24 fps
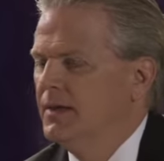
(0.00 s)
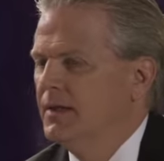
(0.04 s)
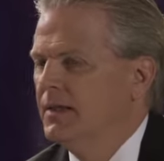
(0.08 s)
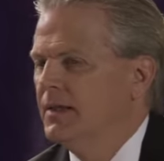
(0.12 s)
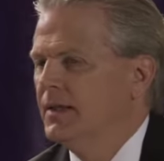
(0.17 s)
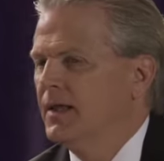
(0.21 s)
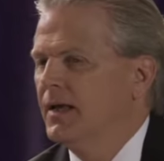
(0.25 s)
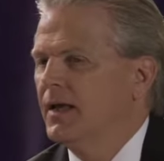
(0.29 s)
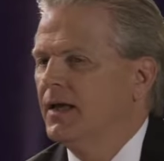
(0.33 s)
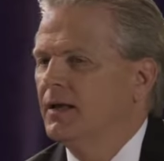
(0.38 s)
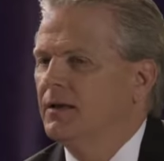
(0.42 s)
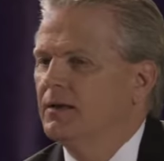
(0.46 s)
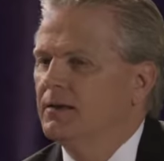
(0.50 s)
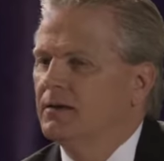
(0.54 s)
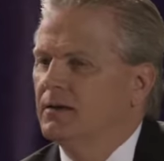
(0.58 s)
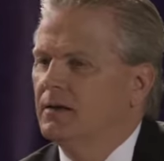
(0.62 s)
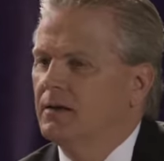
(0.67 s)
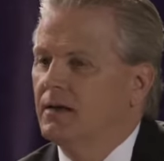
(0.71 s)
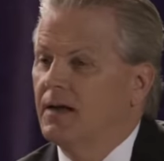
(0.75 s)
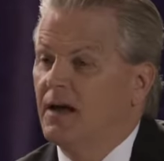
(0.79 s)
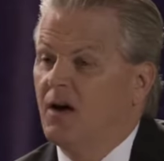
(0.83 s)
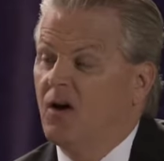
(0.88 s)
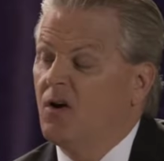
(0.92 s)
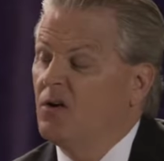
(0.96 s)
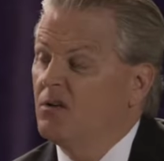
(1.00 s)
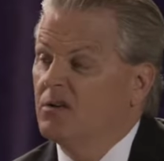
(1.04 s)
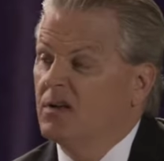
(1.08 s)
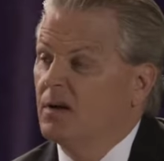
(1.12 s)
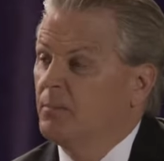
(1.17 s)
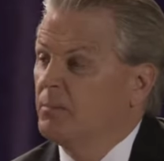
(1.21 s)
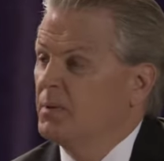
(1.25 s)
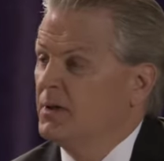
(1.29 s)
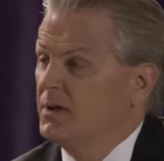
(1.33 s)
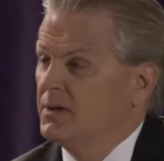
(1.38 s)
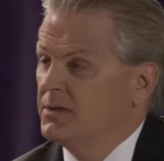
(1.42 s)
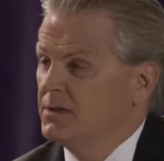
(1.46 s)
that all
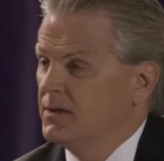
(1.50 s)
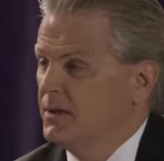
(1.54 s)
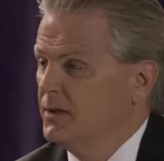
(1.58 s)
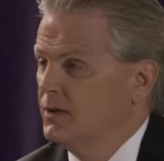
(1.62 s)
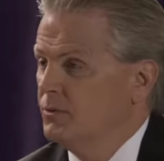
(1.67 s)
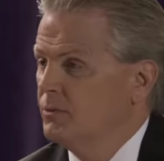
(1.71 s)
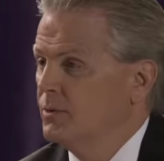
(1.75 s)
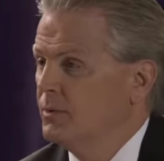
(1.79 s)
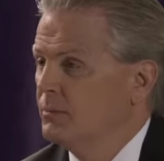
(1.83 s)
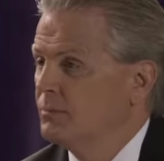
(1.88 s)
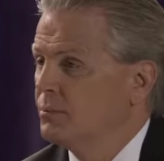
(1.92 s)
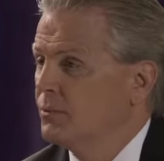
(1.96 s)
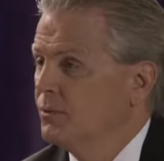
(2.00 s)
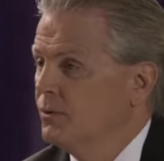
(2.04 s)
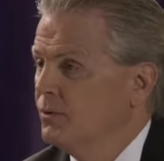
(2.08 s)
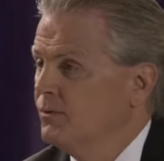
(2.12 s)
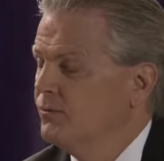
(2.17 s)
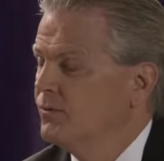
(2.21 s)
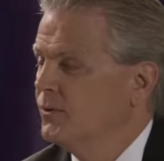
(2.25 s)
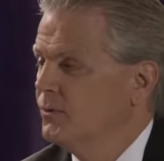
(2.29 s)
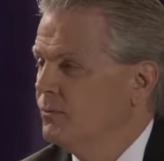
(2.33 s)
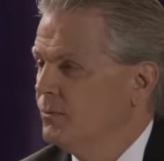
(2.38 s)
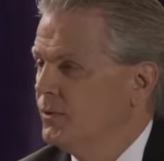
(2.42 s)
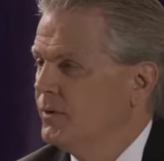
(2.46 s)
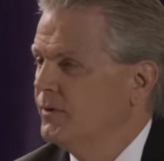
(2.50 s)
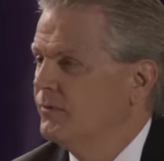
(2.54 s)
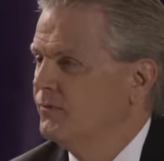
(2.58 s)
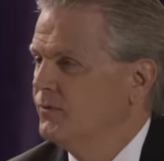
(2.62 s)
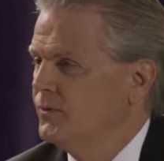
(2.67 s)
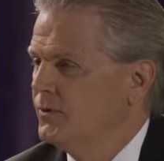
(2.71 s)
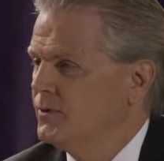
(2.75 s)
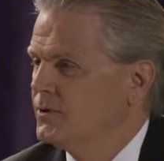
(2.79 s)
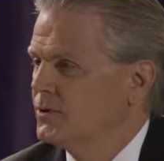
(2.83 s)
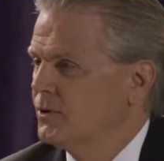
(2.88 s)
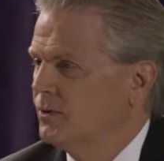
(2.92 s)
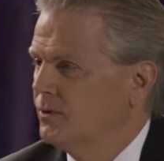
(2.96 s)
companies need to improve, and we've
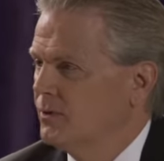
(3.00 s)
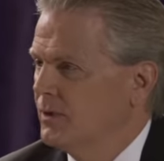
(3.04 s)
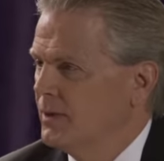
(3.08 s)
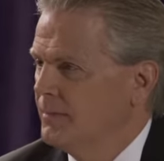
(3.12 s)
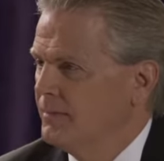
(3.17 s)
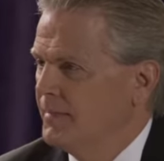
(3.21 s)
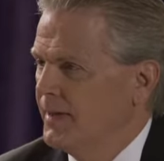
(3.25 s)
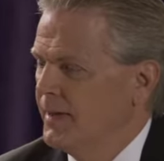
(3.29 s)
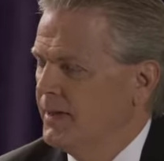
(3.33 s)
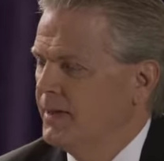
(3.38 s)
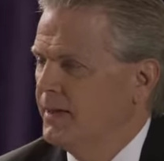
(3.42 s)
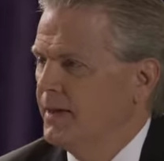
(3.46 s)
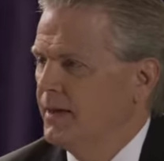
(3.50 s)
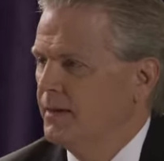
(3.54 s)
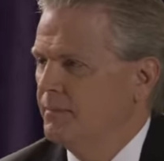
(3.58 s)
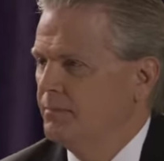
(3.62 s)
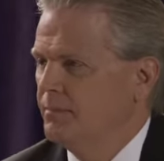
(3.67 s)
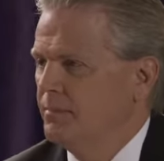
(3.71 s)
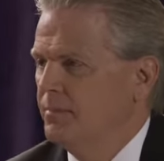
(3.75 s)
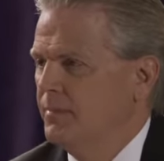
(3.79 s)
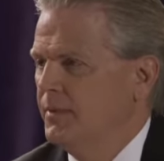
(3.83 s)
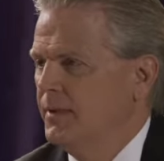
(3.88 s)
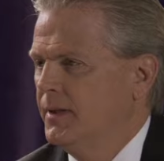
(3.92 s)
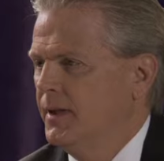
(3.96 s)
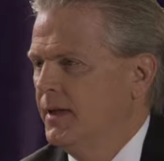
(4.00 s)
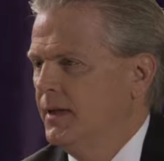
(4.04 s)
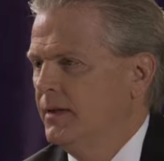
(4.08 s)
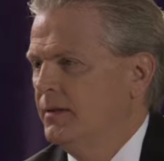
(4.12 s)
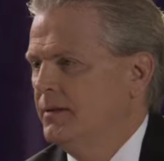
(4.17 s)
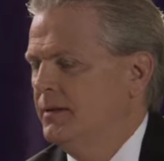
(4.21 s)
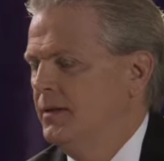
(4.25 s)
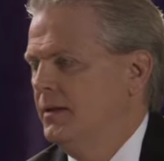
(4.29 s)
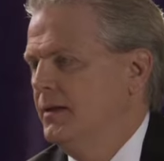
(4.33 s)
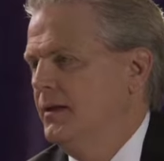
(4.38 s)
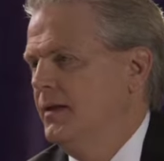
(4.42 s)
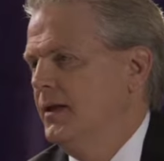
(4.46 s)
certainly made
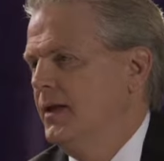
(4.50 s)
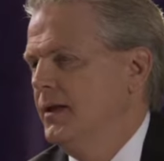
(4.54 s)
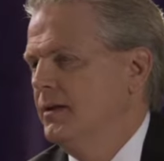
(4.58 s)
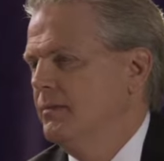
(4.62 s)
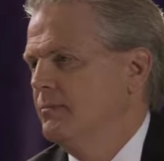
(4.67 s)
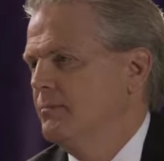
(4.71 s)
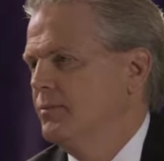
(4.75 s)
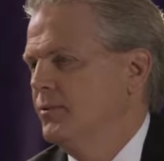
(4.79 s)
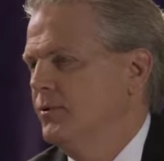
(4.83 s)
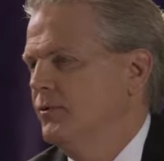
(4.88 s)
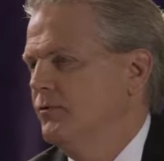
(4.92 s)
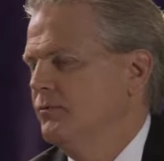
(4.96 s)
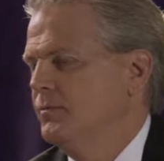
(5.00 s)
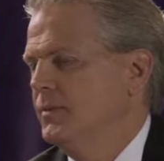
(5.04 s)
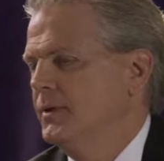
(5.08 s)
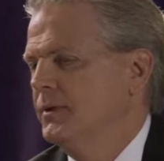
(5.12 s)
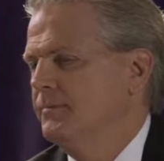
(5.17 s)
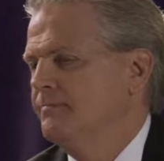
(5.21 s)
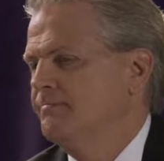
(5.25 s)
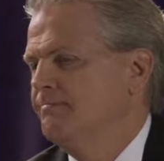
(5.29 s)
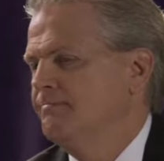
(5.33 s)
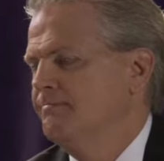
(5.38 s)
that improvement.